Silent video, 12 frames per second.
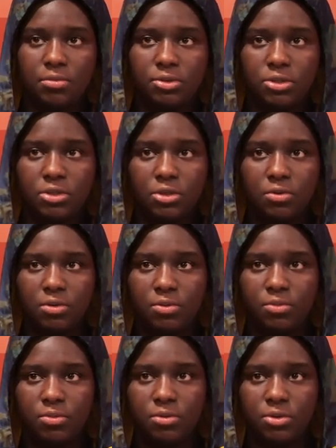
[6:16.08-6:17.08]
You say
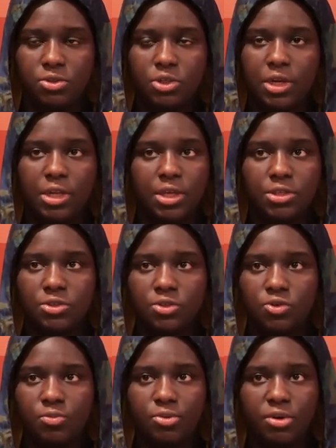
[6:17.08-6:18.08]
you're trying to get to
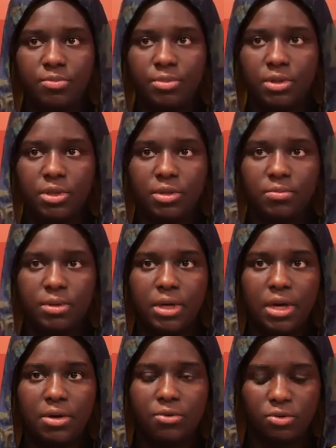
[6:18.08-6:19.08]
2.1 billion,
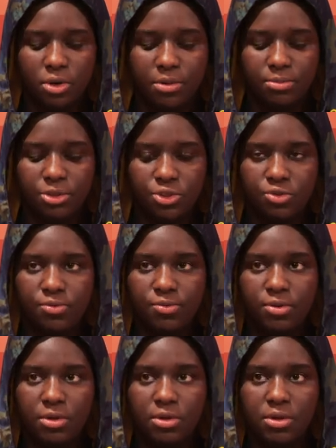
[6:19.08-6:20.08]
but I don't know how much you
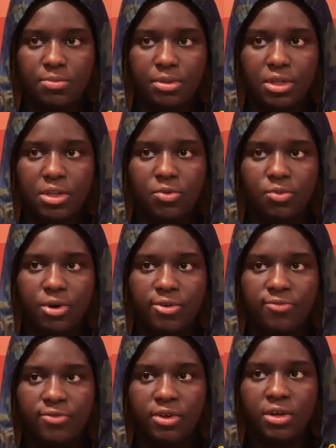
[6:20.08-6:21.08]
completely worth.